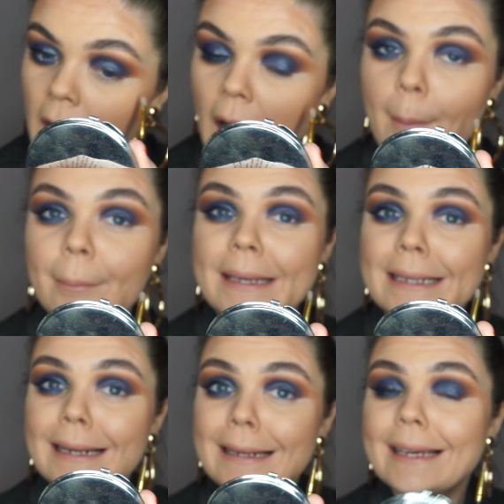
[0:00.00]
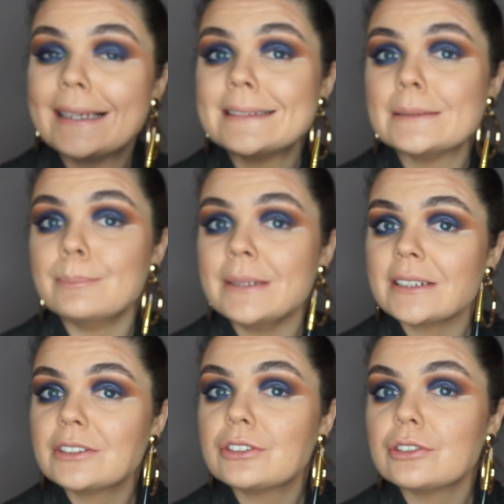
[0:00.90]
I'm being a lazy
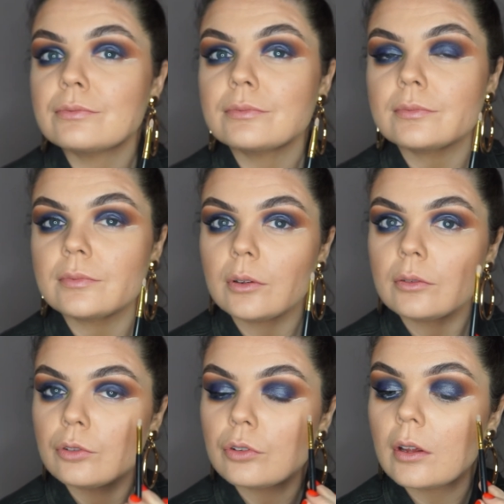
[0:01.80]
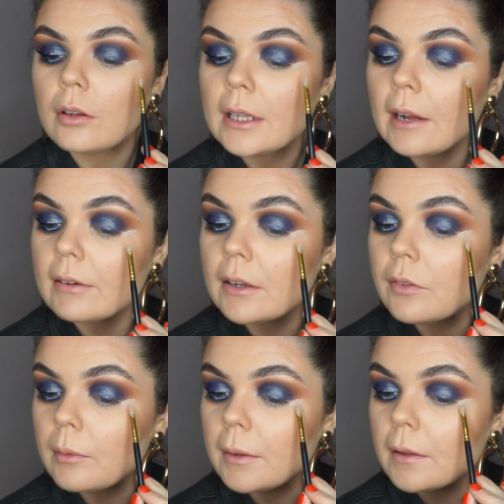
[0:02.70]
bitch. Shit, you can't really
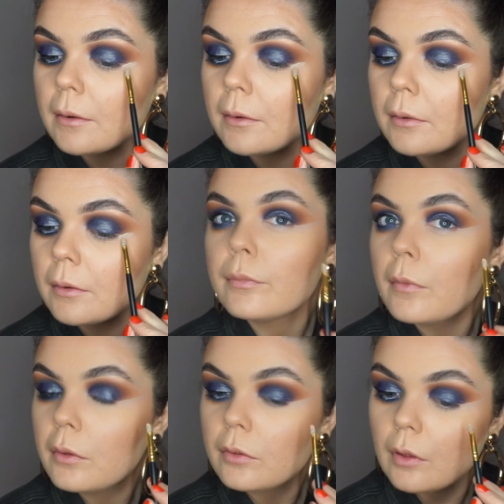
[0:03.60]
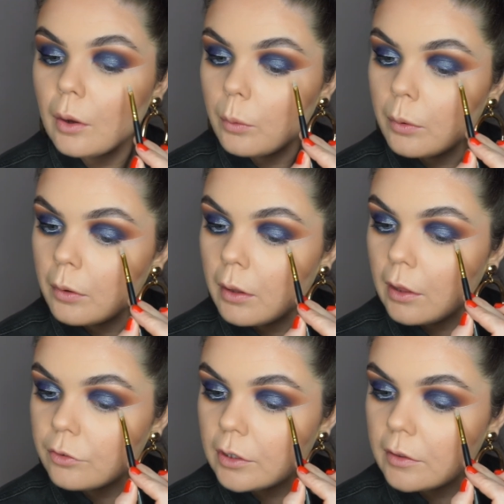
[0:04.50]
see me there. So
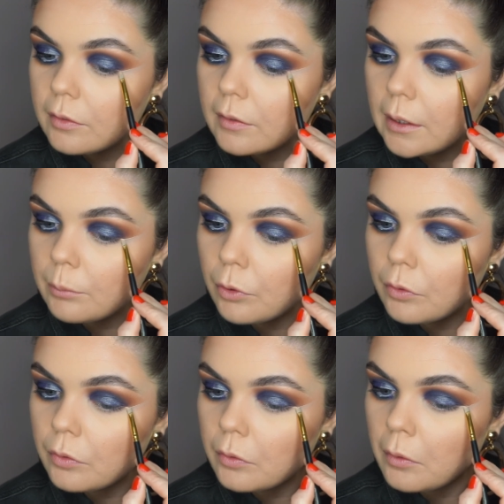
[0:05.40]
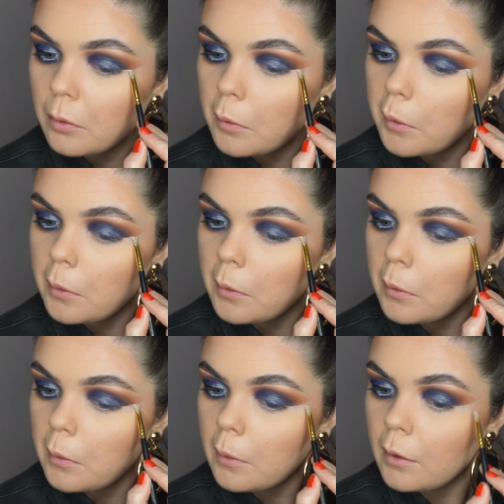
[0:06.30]
as you can see, I'm just
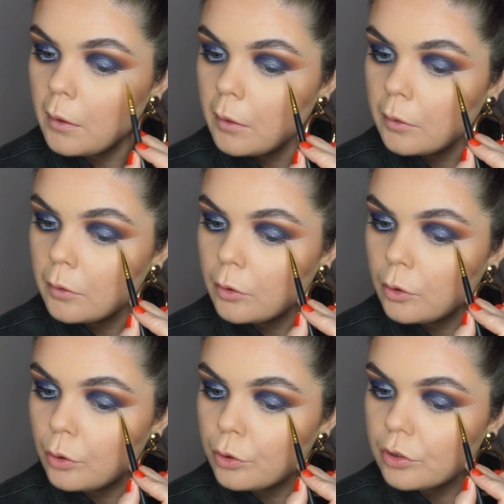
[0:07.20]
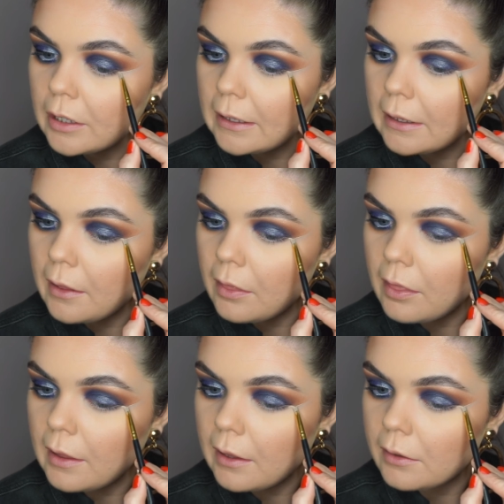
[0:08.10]
cutting
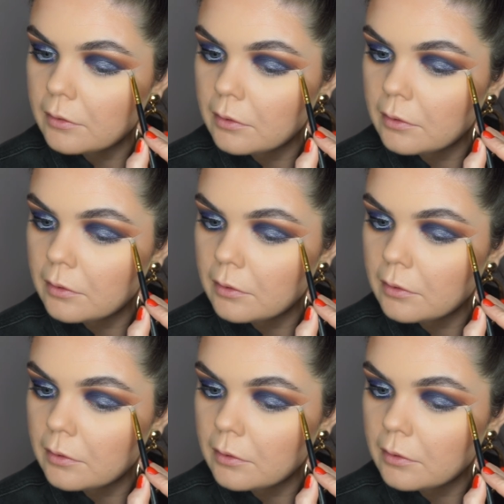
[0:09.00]
that